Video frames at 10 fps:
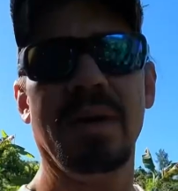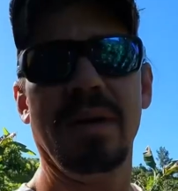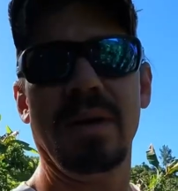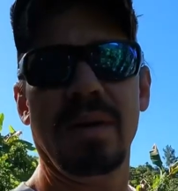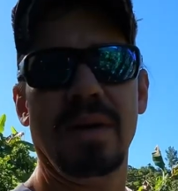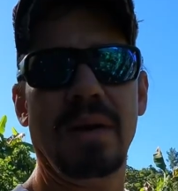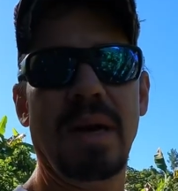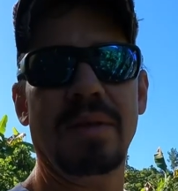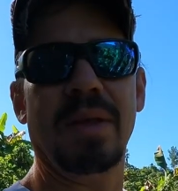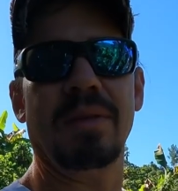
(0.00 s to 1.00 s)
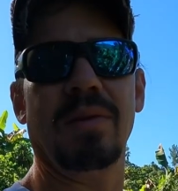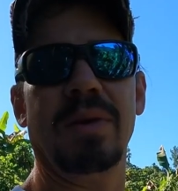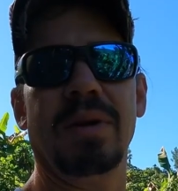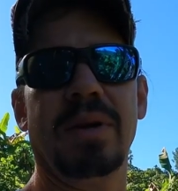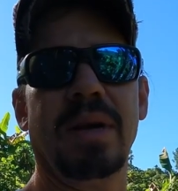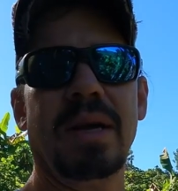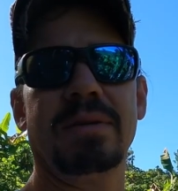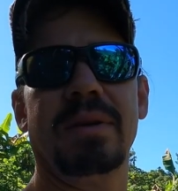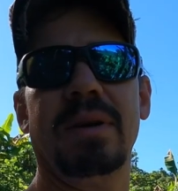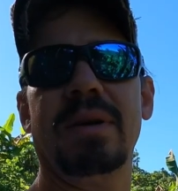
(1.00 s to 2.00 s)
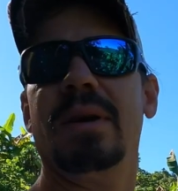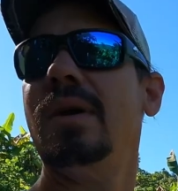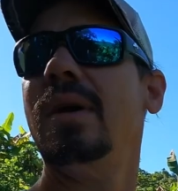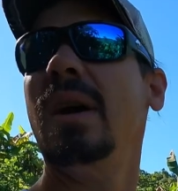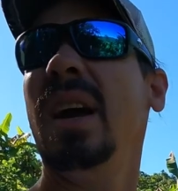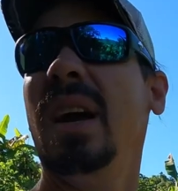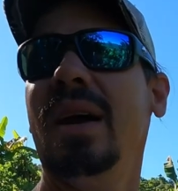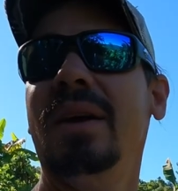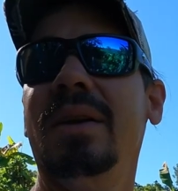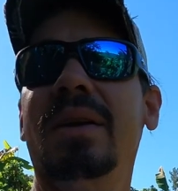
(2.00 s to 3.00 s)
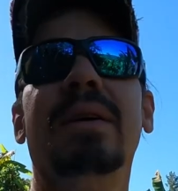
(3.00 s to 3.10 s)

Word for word: And then they'll interconnect and